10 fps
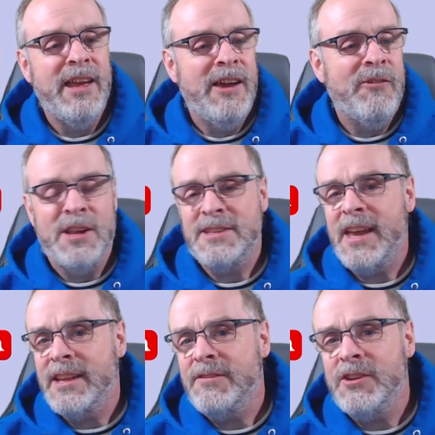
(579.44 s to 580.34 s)
When I
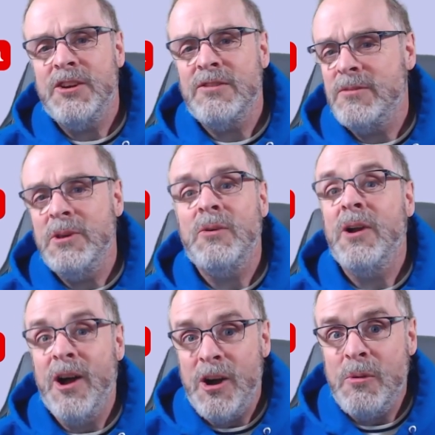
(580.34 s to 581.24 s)
say I'd love to hear from you,
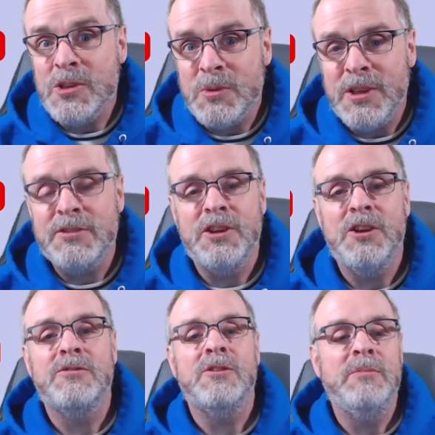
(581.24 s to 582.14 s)
I always will love to
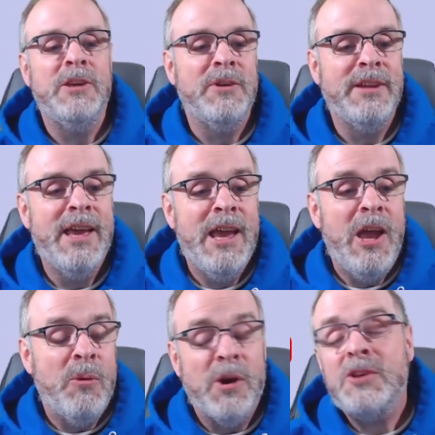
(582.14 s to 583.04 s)
hear from you. And
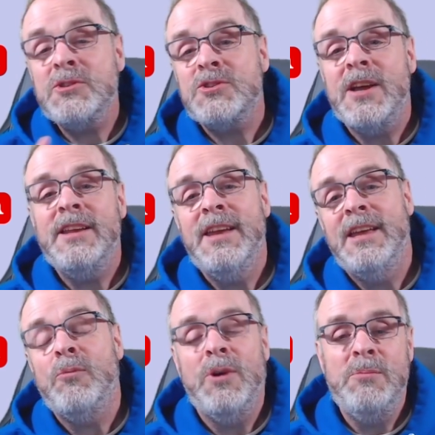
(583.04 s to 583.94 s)
we're also trying to
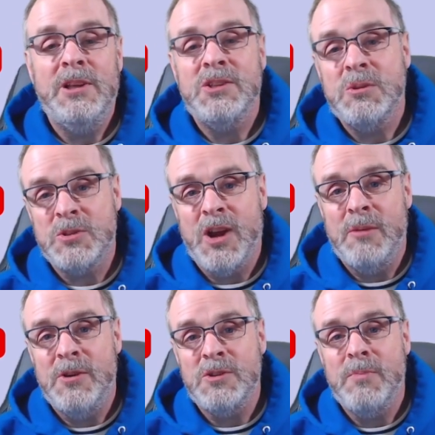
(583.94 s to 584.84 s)
hit 1 million
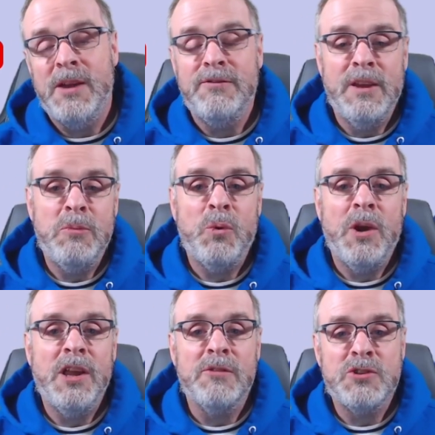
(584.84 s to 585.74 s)
subscribers by
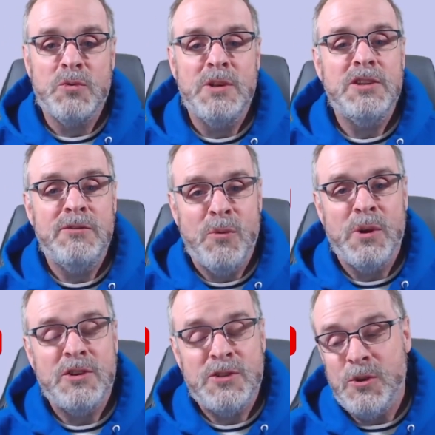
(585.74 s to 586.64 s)
February of
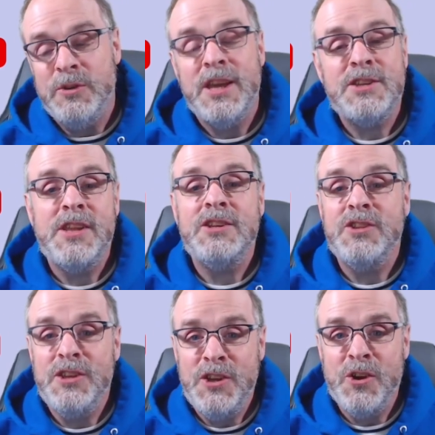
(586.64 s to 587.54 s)
2042. Yes, that is
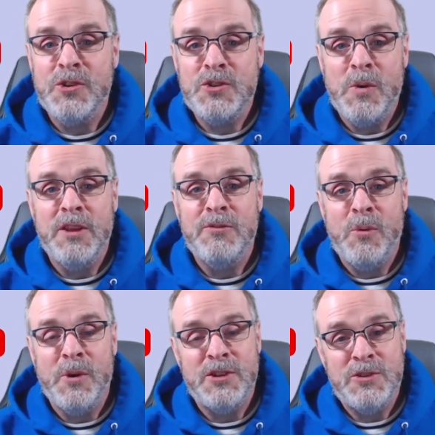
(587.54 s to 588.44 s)
the year
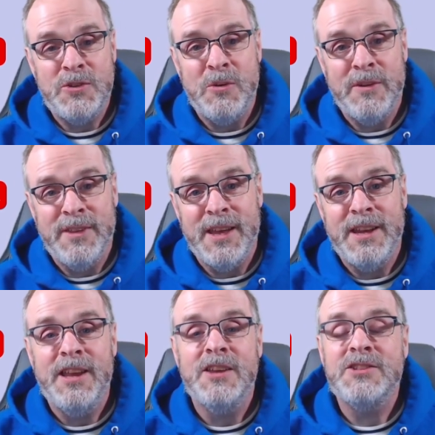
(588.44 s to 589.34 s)
2042. That
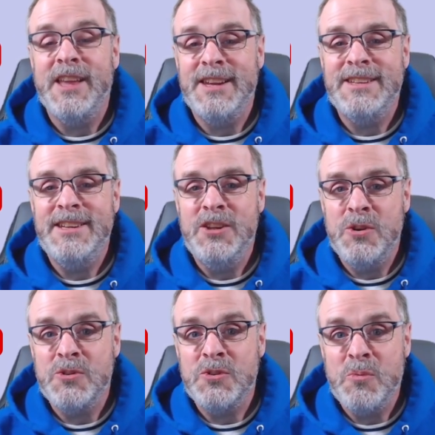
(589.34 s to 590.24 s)
is 19
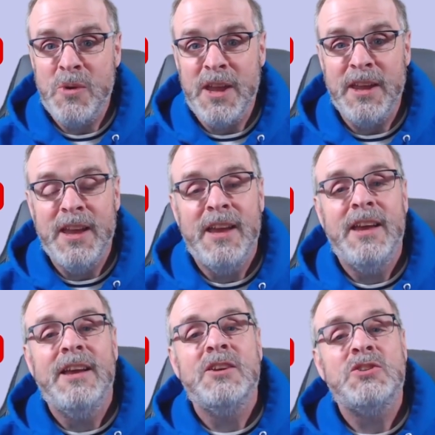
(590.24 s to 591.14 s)
years away.
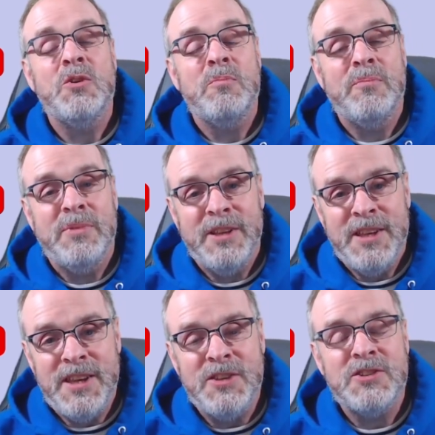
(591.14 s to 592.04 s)
So
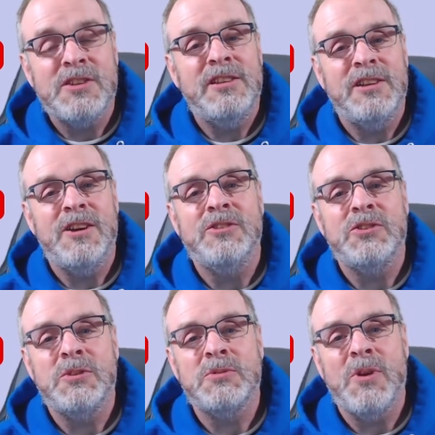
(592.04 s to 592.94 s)
please click on the
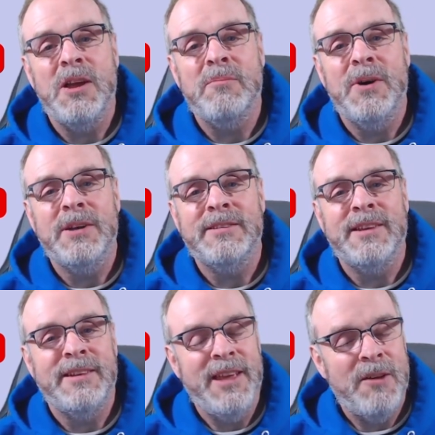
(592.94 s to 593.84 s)
subscribe button
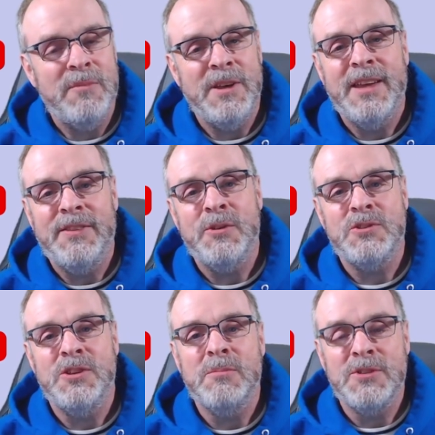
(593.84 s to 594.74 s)
and help me get
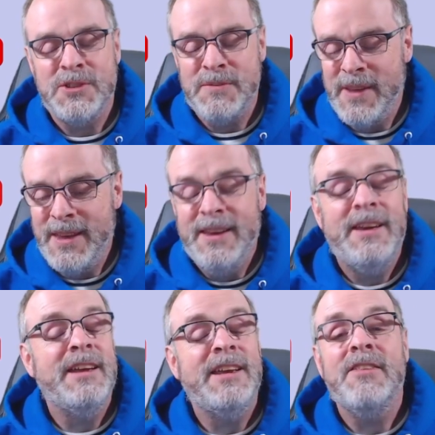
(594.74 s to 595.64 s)
those numbers.
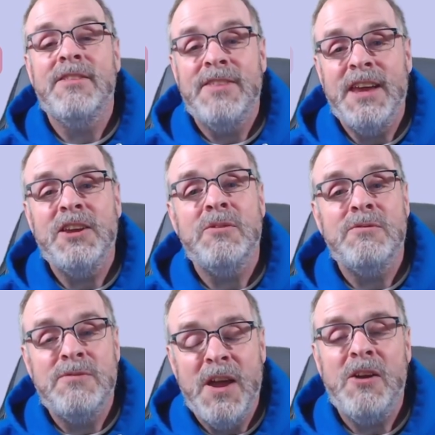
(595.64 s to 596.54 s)
Again, thank
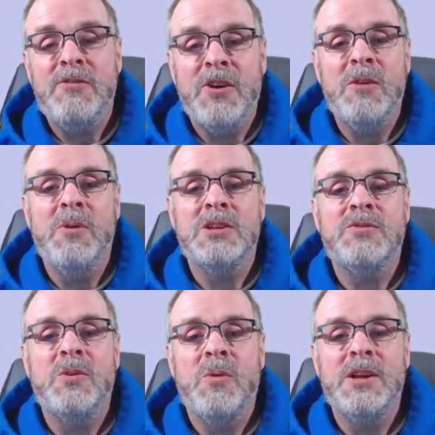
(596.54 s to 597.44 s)
you very, very much
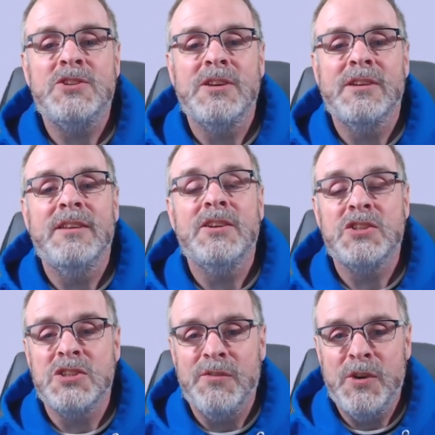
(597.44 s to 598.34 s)
for watching.
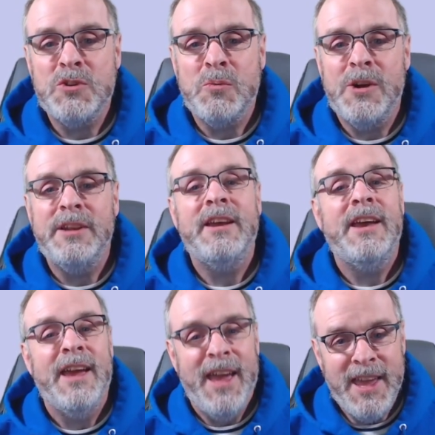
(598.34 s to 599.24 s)
This is the Virtuoid,
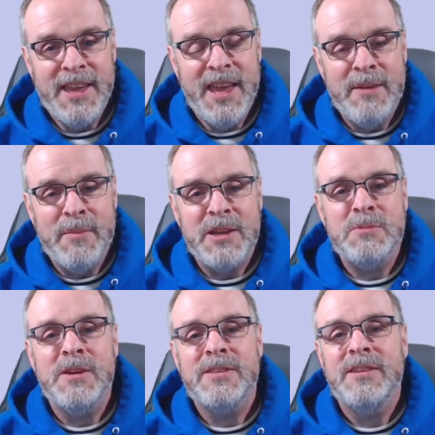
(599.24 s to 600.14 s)
aka Mike
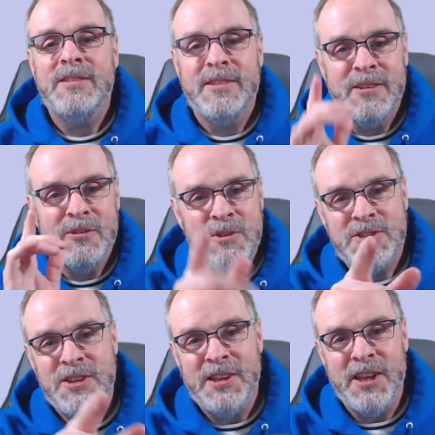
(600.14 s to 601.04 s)
Smith. We'll
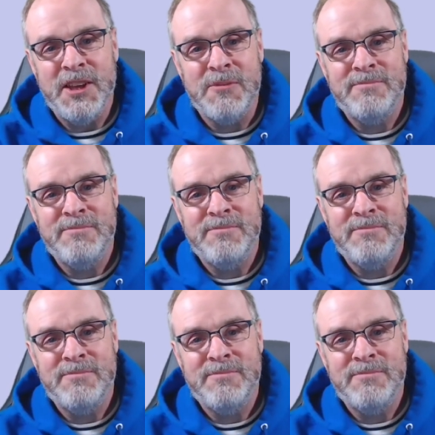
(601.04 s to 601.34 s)
see you later.